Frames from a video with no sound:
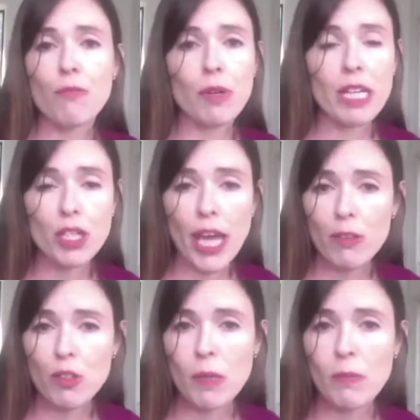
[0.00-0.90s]
reach
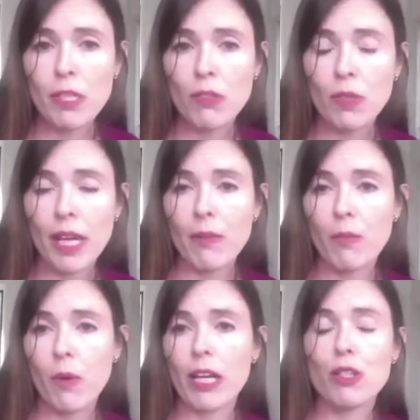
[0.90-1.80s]
out to people in your
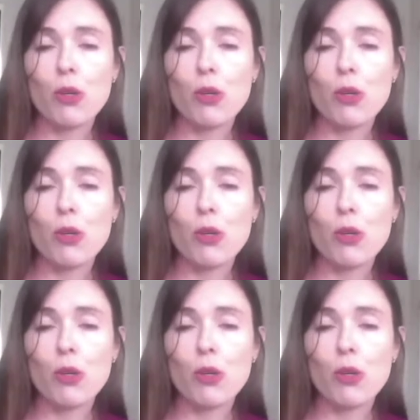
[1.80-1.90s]
network,